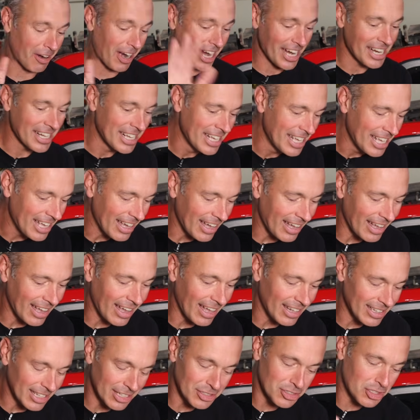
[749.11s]
All
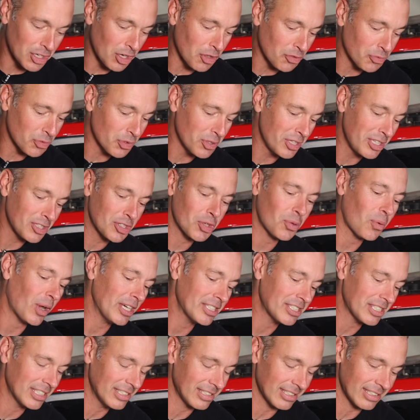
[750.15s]
right, let's go through these
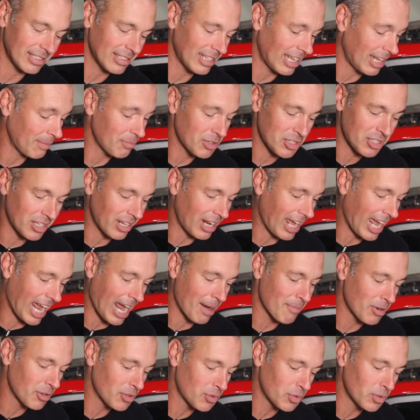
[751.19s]
questions, and I'm just going to
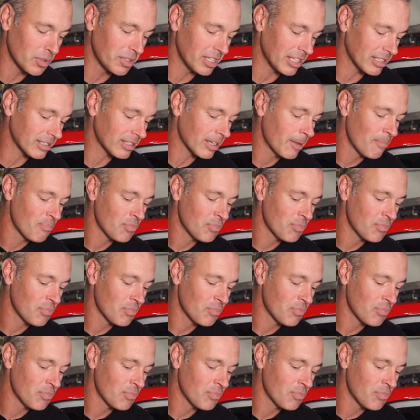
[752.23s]
hammer through these.